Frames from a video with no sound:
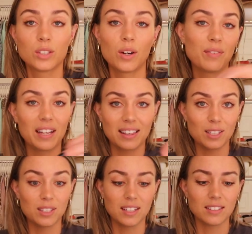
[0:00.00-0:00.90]
So I feel like
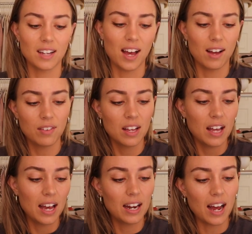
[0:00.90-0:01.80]
that's nice to have.
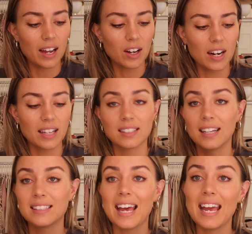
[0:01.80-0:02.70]
And I got a
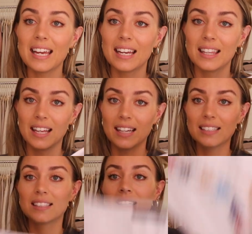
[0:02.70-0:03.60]
size eight in
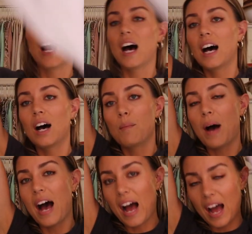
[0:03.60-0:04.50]
this.
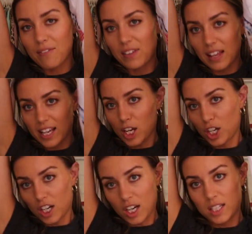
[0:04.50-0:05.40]
Um, I feel like I
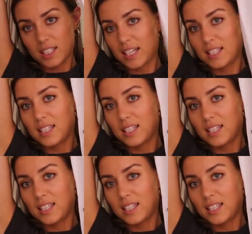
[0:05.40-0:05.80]
could have got a size